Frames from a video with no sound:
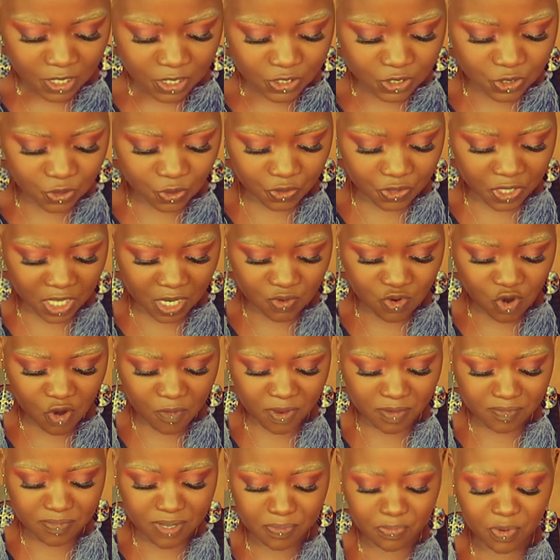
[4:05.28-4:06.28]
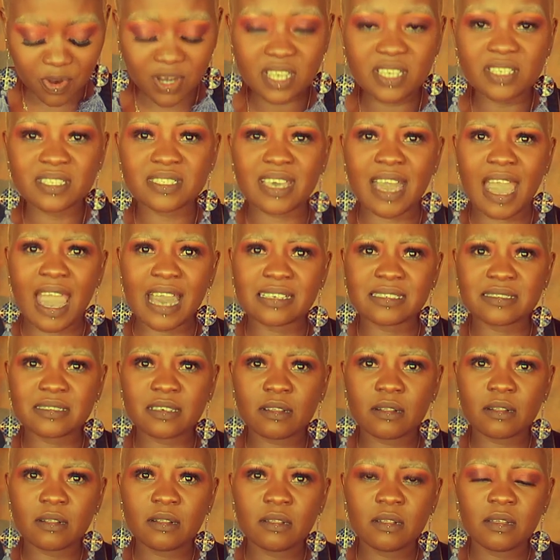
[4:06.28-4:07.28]
Do you think robbing people is a
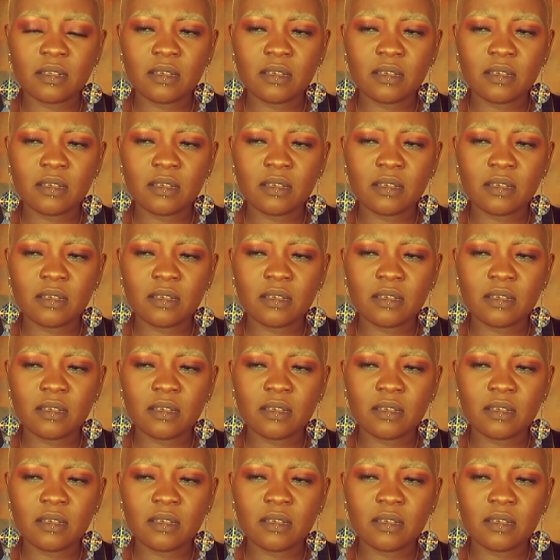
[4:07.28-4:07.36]
hassle?